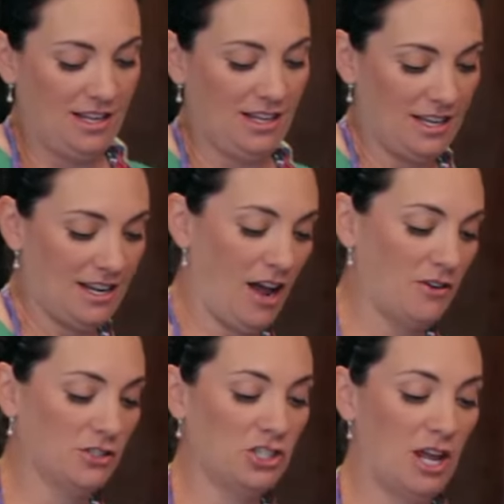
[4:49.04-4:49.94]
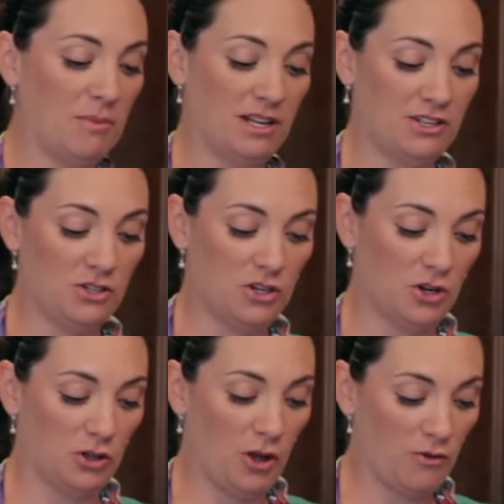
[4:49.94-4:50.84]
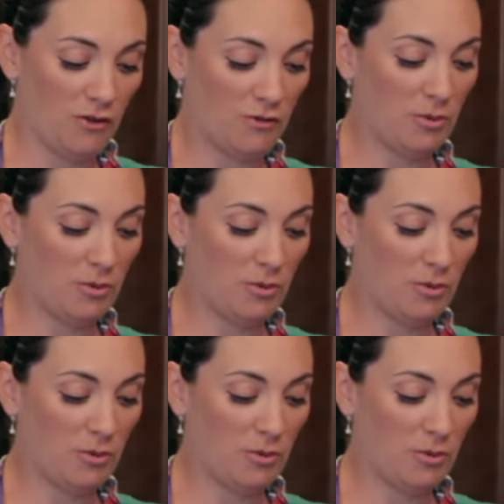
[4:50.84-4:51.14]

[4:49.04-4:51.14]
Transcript: Get it out and shape it into your loaf of